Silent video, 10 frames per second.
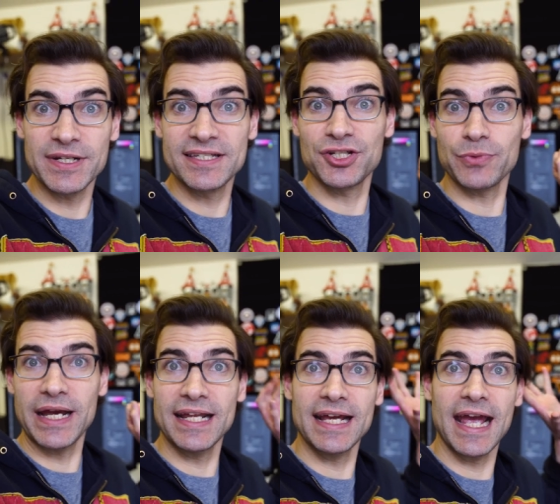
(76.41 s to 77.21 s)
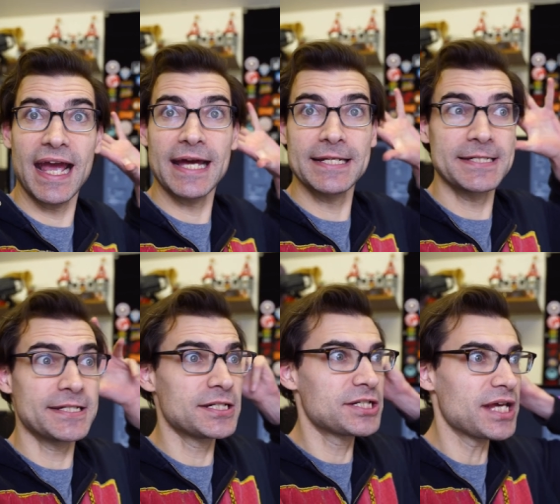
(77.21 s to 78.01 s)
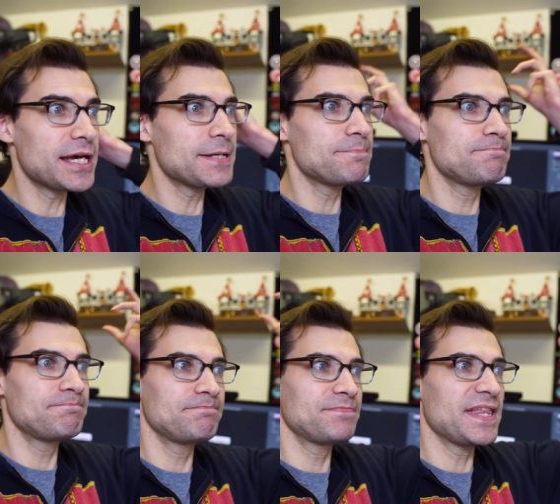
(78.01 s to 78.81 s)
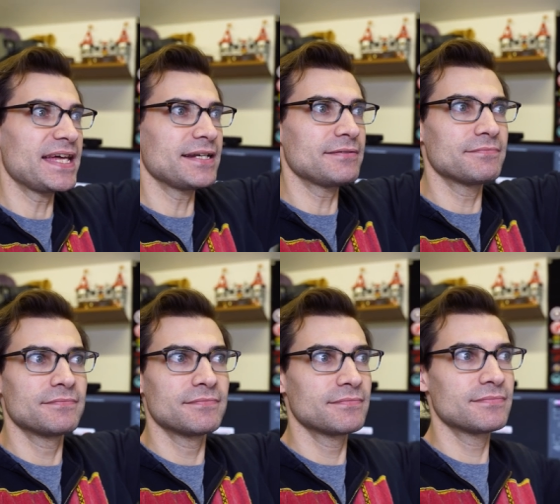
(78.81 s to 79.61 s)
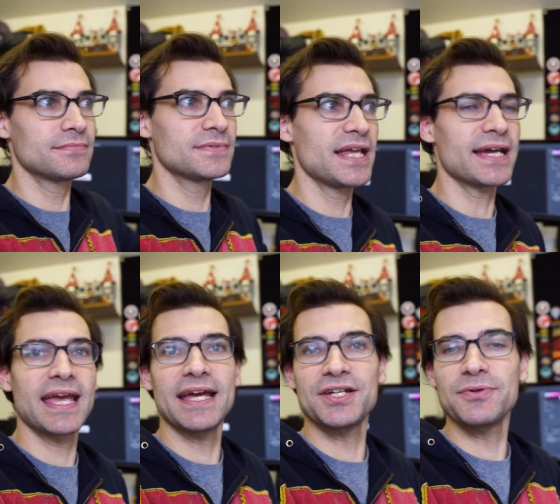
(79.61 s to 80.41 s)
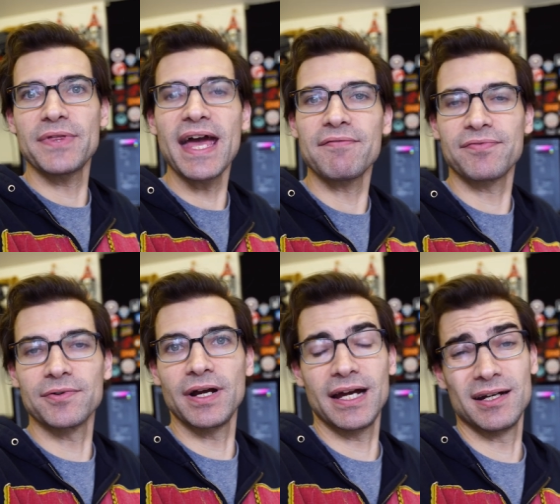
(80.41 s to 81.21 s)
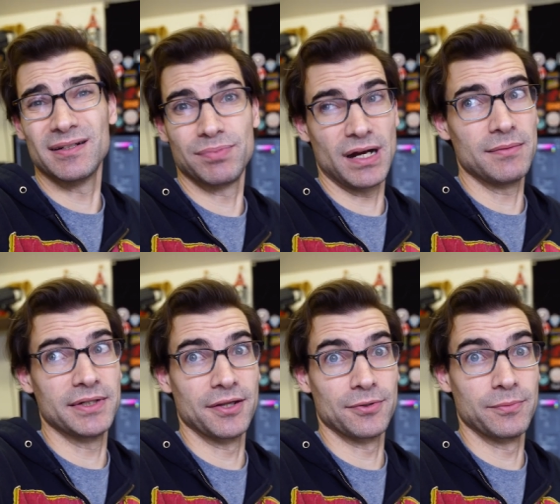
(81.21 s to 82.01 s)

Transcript: resituating, and uh, then, yeah, can't do that for uh, probably another